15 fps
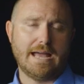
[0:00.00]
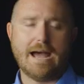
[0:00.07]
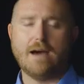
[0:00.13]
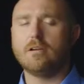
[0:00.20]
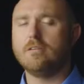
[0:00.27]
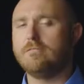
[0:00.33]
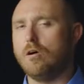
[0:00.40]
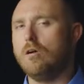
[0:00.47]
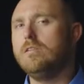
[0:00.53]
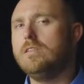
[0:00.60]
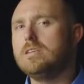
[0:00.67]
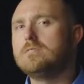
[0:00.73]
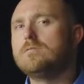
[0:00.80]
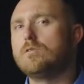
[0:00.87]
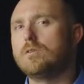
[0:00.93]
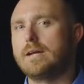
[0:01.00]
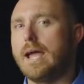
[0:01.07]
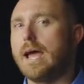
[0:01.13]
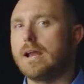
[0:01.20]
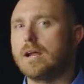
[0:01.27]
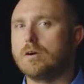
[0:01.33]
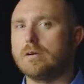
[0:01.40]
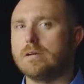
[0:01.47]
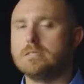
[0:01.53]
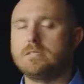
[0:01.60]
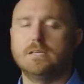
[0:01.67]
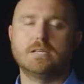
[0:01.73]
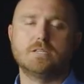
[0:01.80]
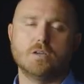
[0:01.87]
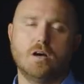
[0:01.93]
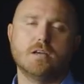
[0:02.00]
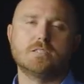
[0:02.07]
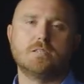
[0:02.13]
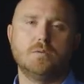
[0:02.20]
Out of all these four categories, the exhaust